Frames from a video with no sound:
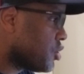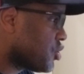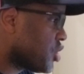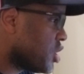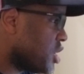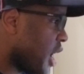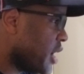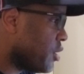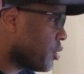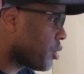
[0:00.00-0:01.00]

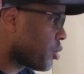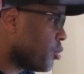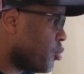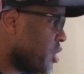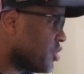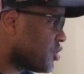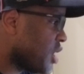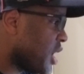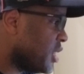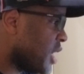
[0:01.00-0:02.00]
Tonight through
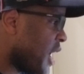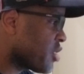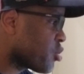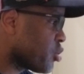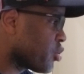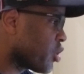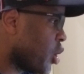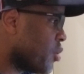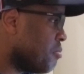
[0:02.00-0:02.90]
Wednesday, the Astros will go in